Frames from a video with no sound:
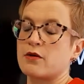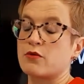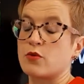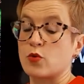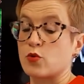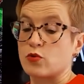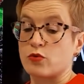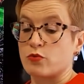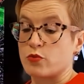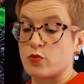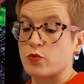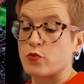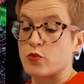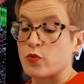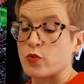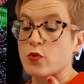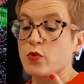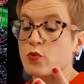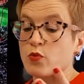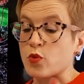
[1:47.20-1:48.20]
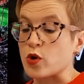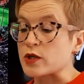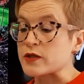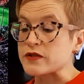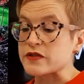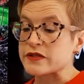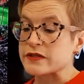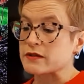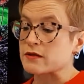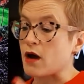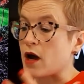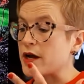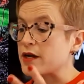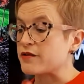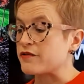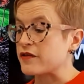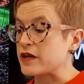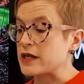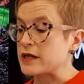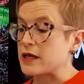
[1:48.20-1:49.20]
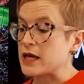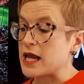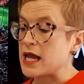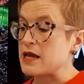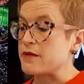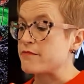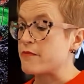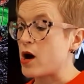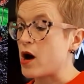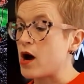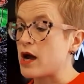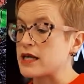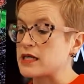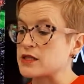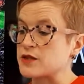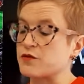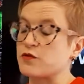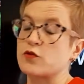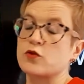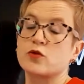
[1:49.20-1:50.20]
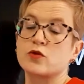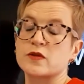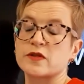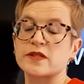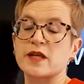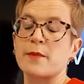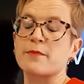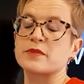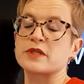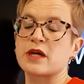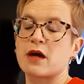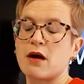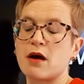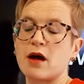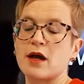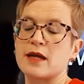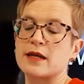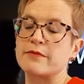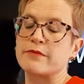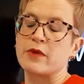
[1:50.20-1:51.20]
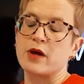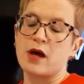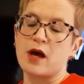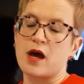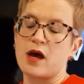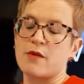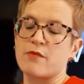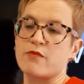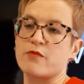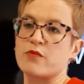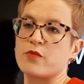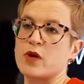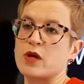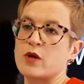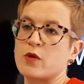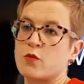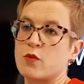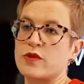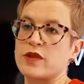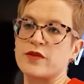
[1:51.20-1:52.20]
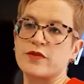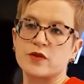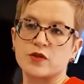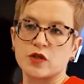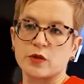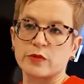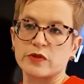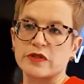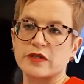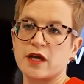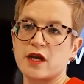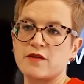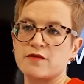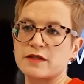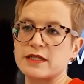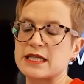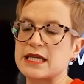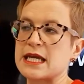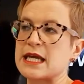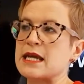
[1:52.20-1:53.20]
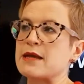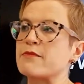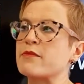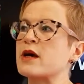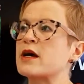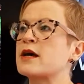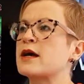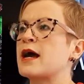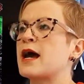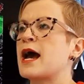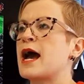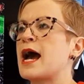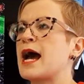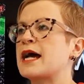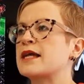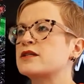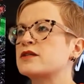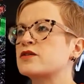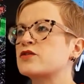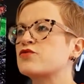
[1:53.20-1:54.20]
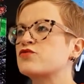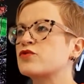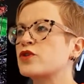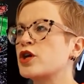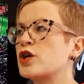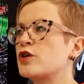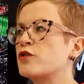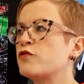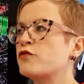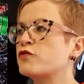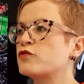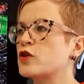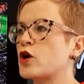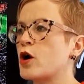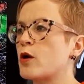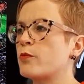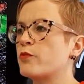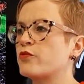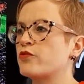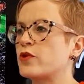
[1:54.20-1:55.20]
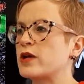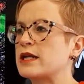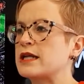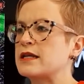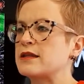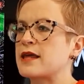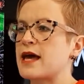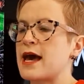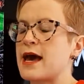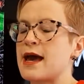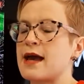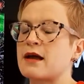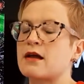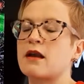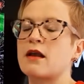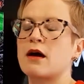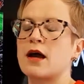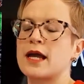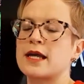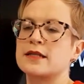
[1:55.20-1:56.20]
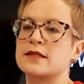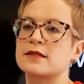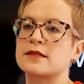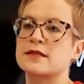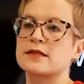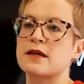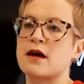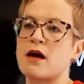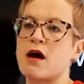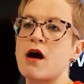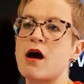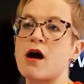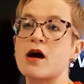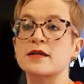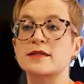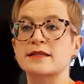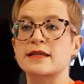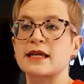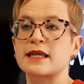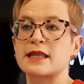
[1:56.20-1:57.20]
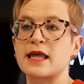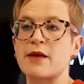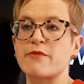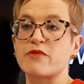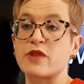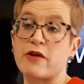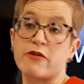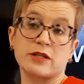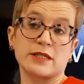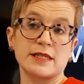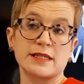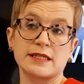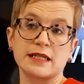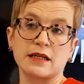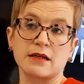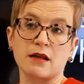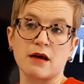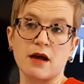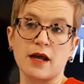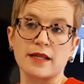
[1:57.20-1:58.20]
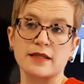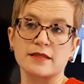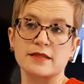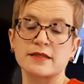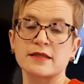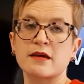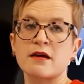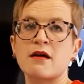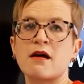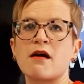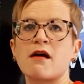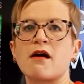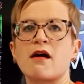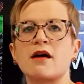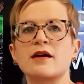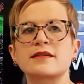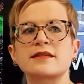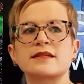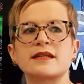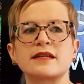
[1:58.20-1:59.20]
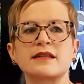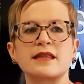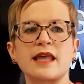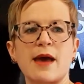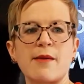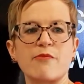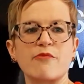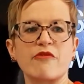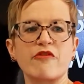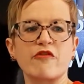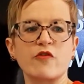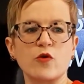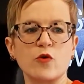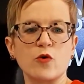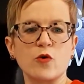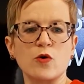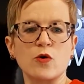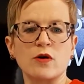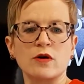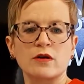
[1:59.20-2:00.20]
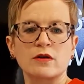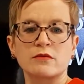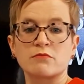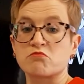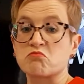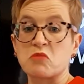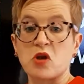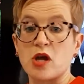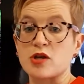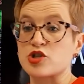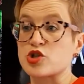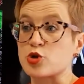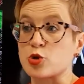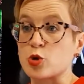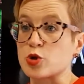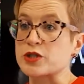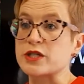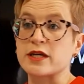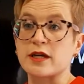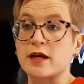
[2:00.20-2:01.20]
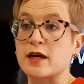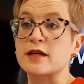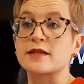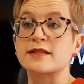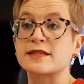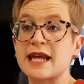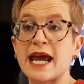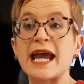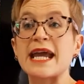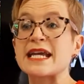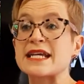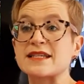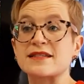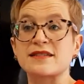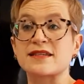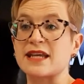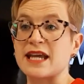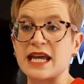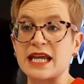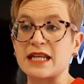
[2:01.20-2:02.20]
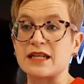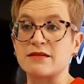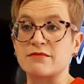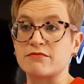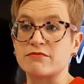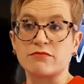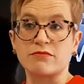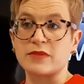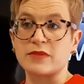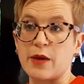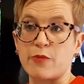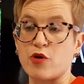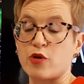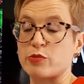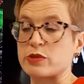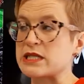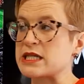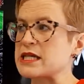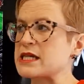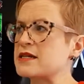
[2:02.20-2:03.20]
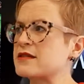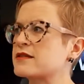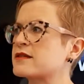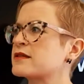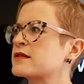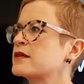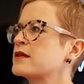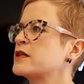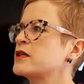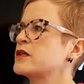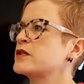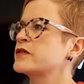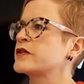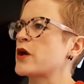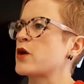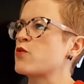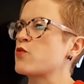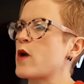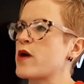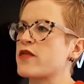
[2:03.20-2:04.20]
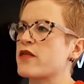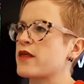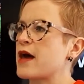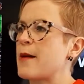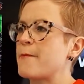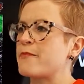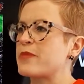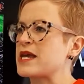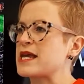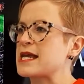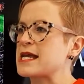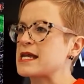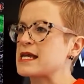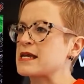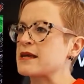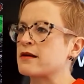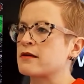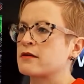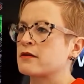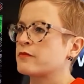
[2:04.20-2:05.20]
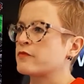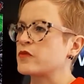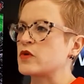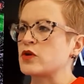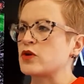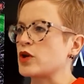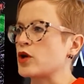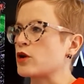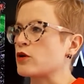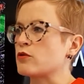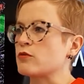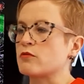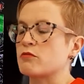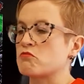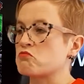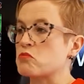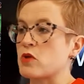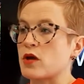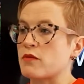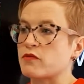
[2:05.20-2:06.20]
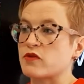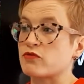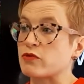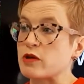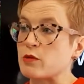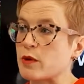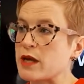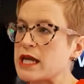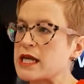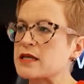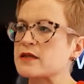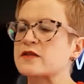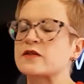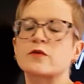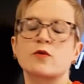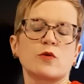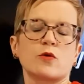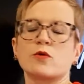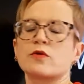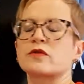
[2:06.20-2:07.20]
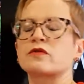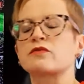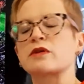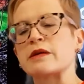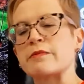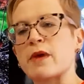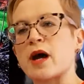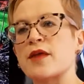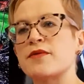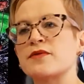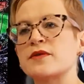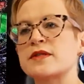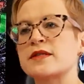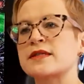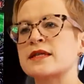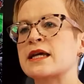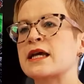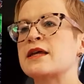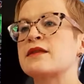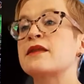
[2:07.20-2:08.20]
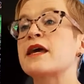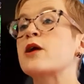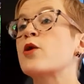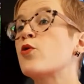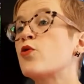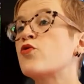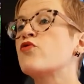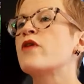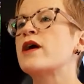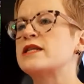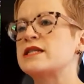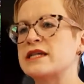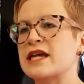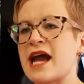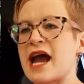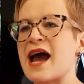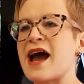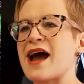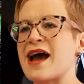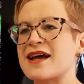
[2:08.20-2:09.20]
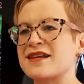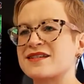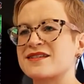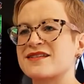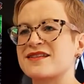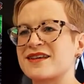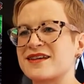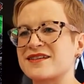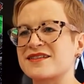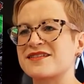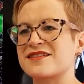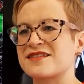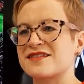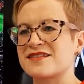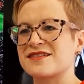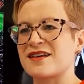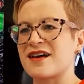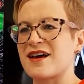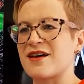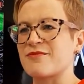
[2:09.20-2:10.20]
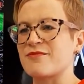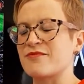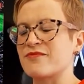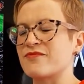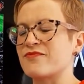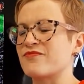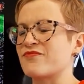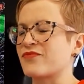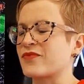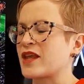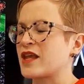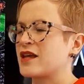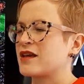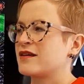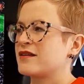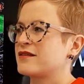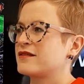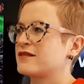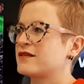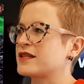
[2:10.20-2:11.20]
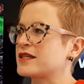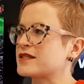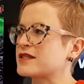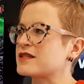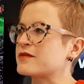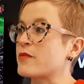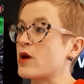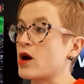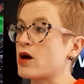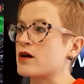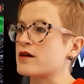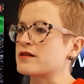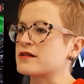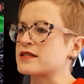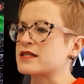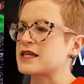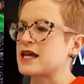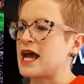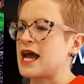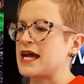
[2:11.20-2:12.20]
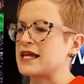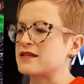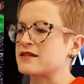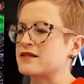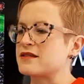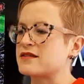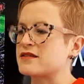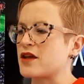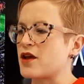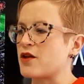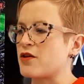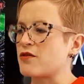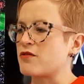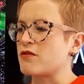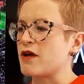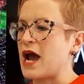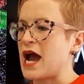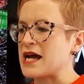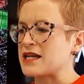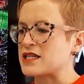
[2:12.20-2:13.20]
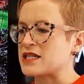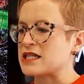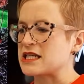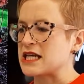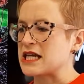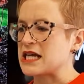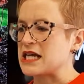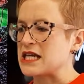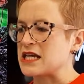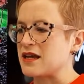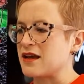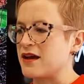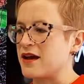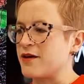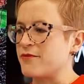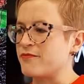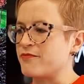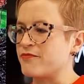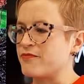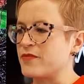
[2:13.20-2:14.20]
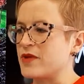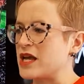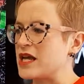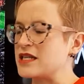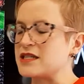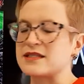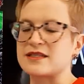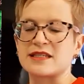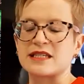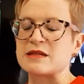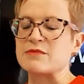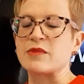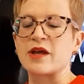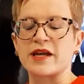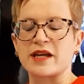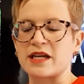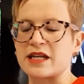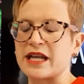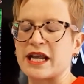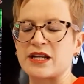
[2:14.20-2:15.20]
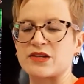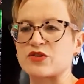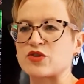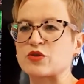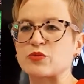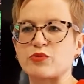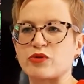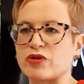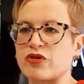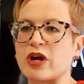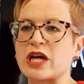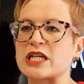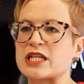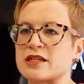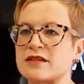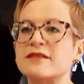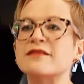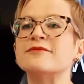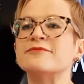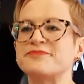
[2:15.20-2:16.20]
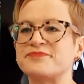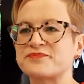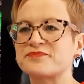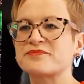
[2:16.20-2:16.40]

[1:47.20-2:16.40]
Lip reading: or was kind of in mind for some time within the Domus Nova team, and grew from really their clients asking them, their existing clients, asking them for shorter stays in properties. So whether that be, 3 weeks or 3 months, they already had this demand, and so actually it seemed like a natural progression.